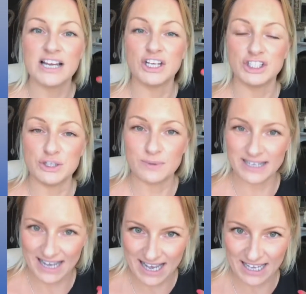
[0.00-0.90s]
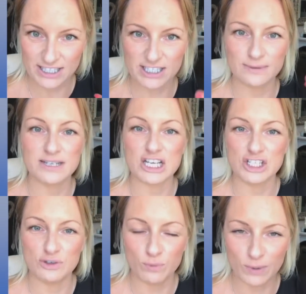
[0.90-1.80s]
you can do it,
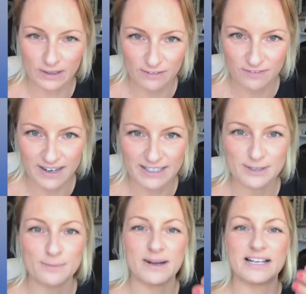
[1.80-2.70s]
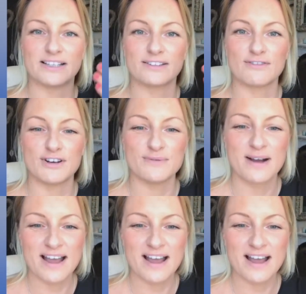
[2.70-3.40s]
you will find a way through,